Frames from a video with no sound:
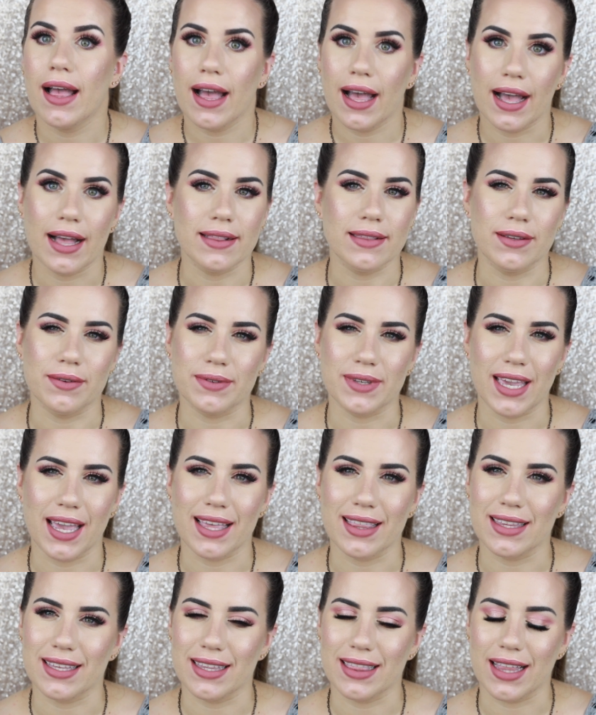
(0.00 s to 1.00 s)
I love
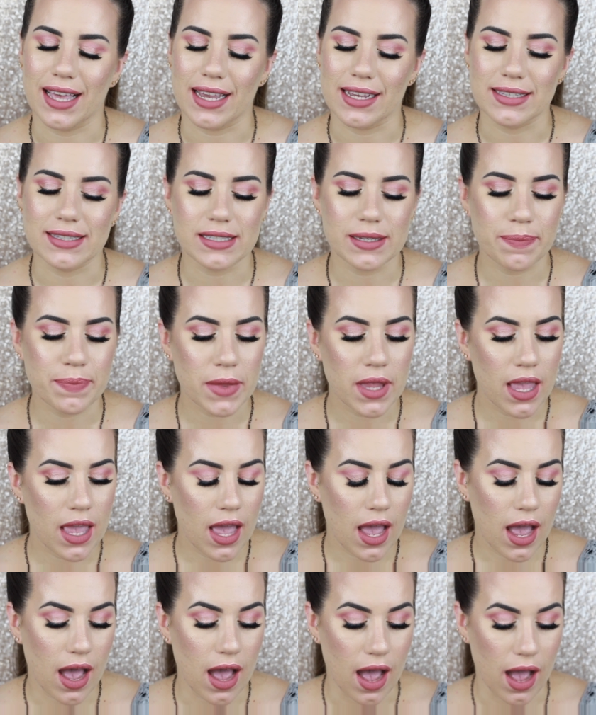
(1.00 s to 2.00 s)
Kathleen Lights.
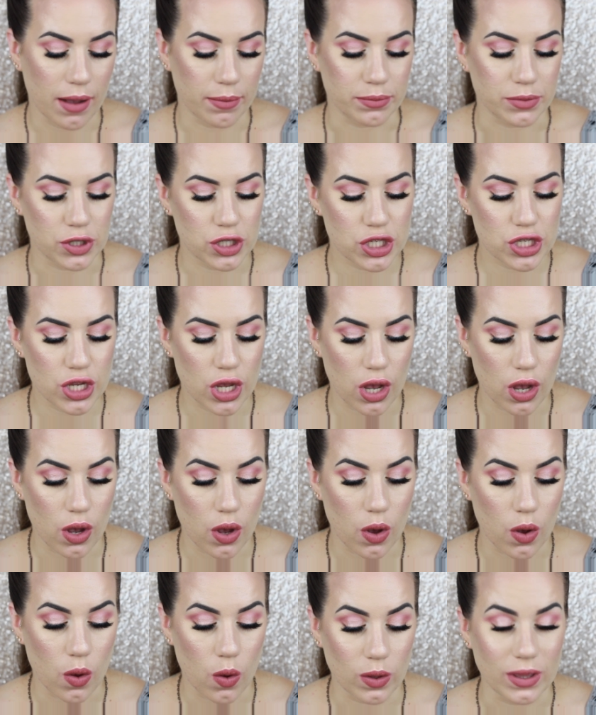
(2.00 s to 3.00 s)

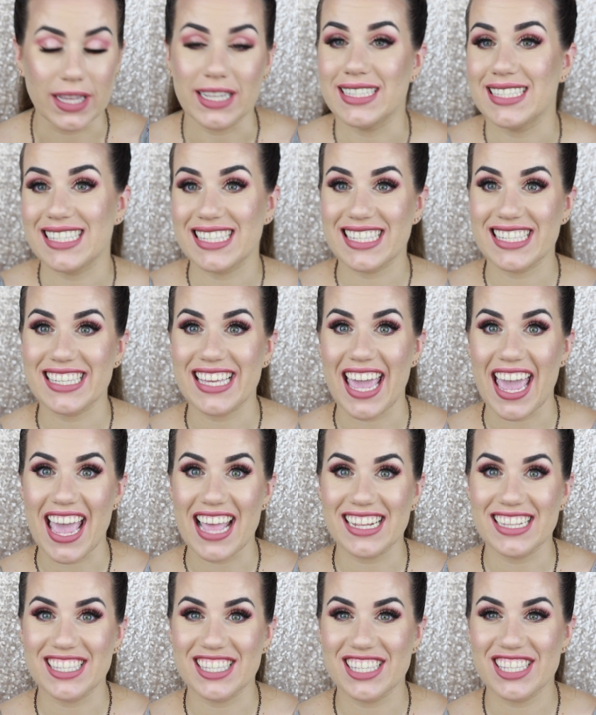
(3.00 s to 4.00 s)
So let's
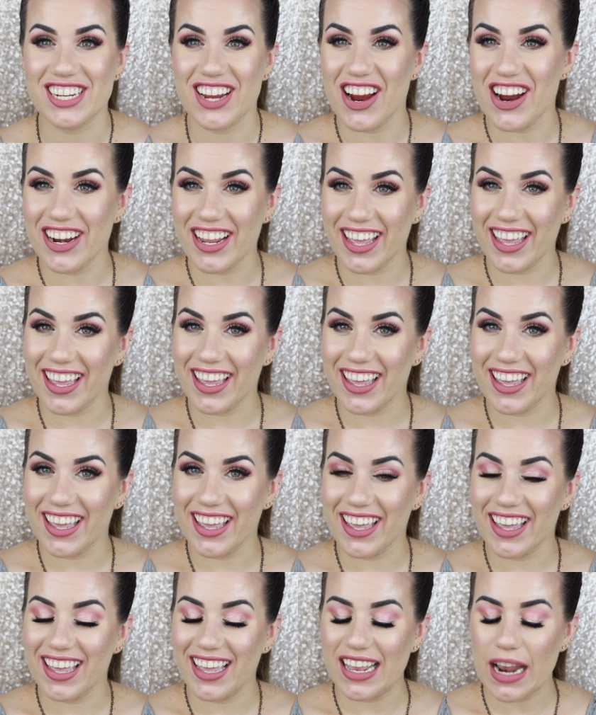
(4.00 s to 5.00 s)
get
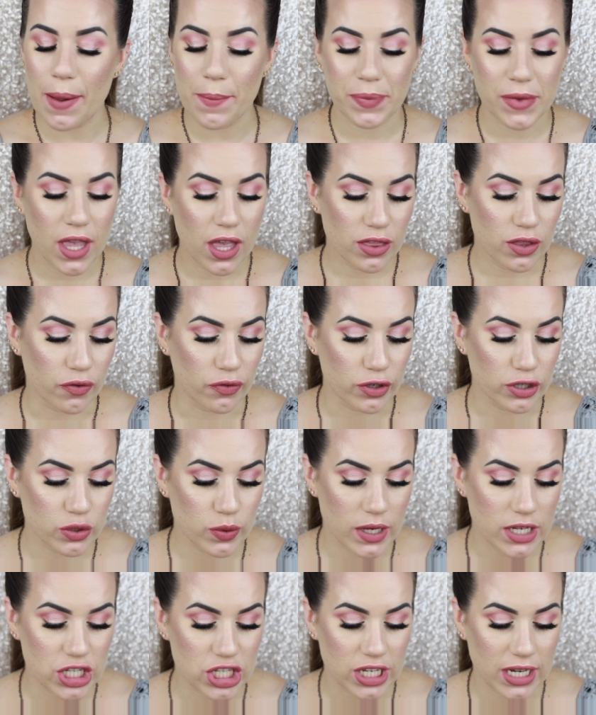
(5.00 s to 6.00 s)
started. The first
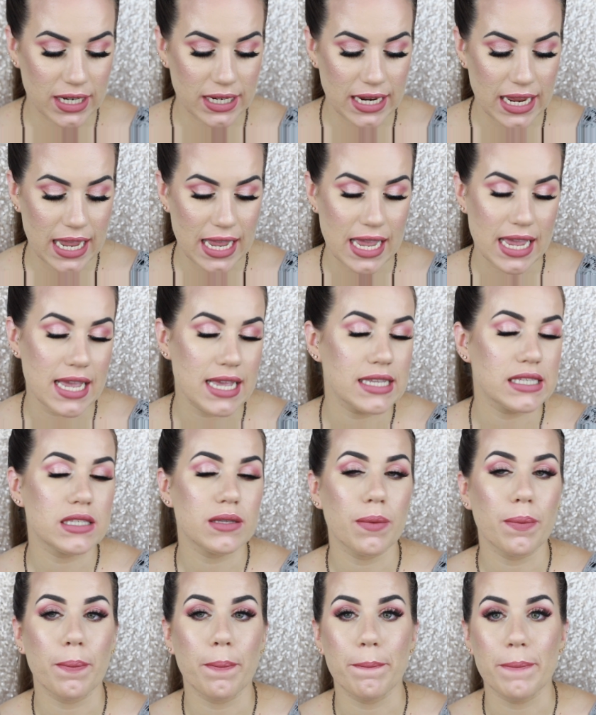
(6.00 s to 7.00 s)
question
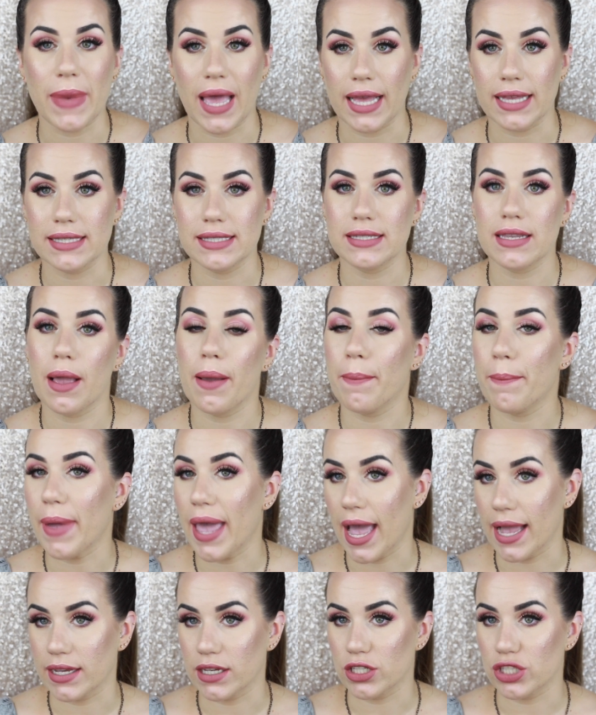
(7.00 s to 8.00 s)
is best
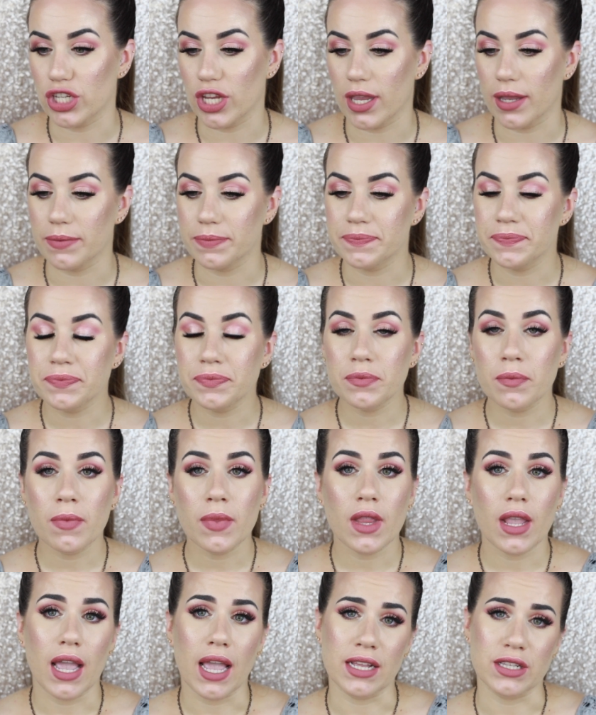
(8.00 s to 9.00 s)
packaging.
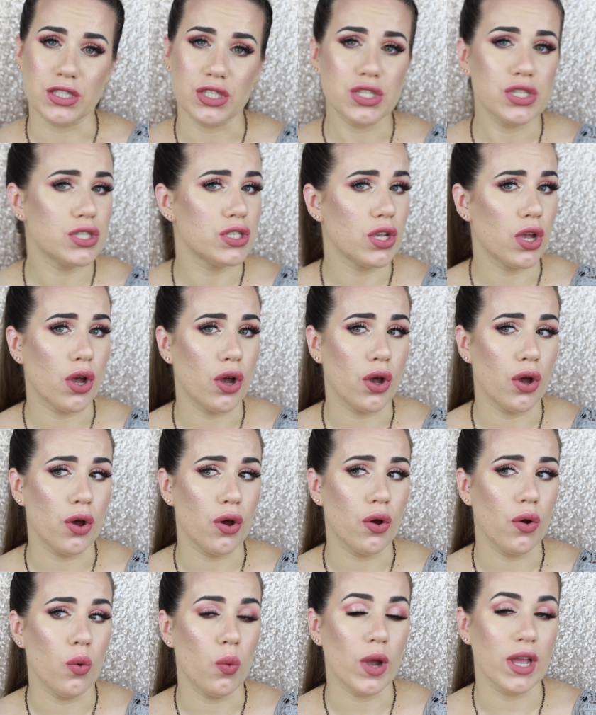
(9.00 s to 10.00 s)
And
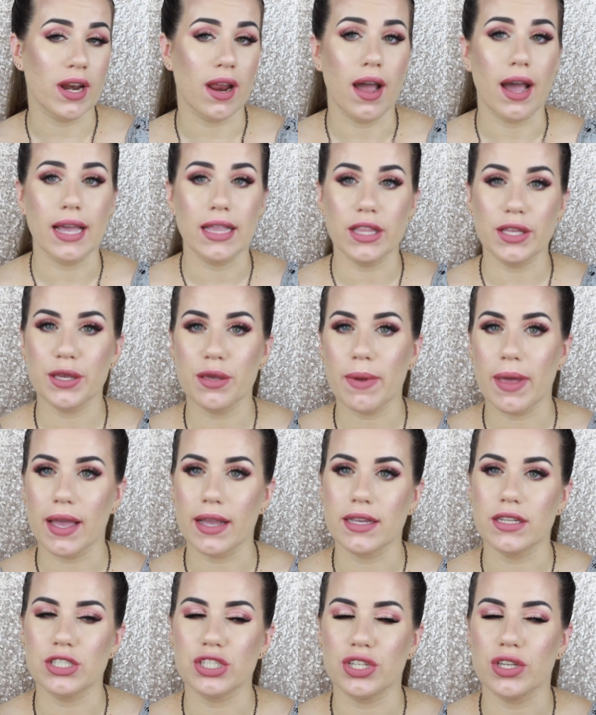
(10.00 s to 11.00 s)
so when I look at
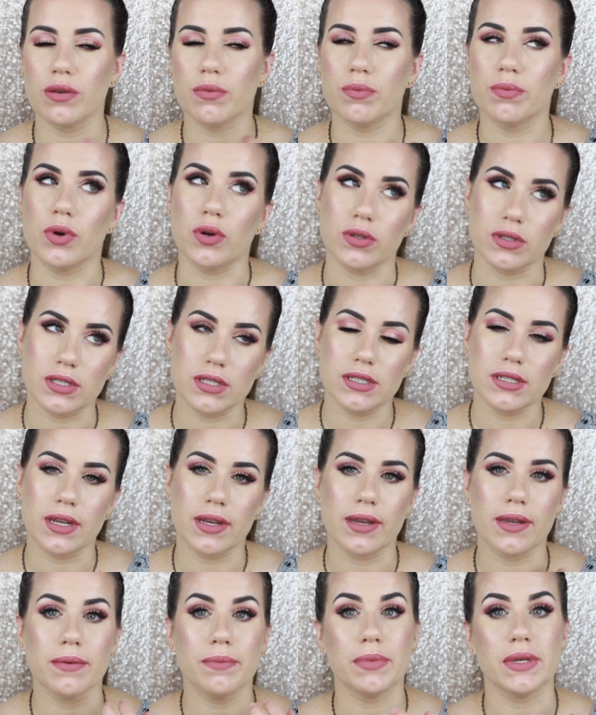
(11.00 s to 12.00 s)
packaging, most of the
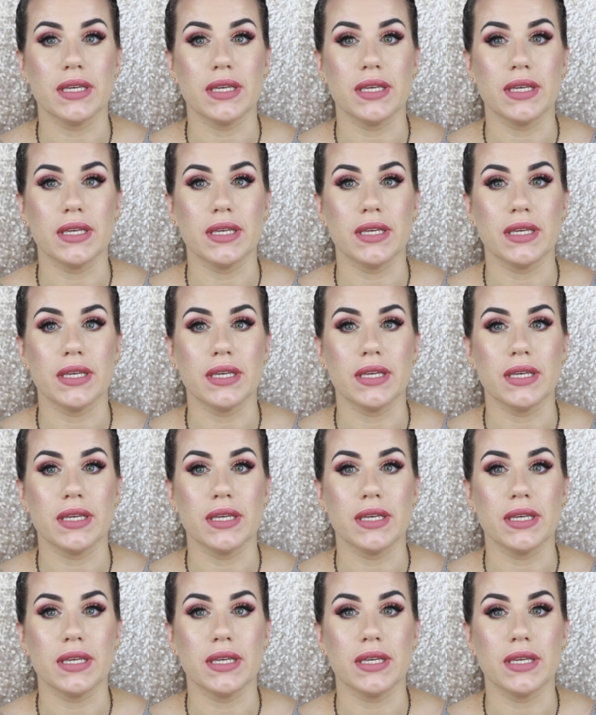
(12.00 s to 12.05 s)
time,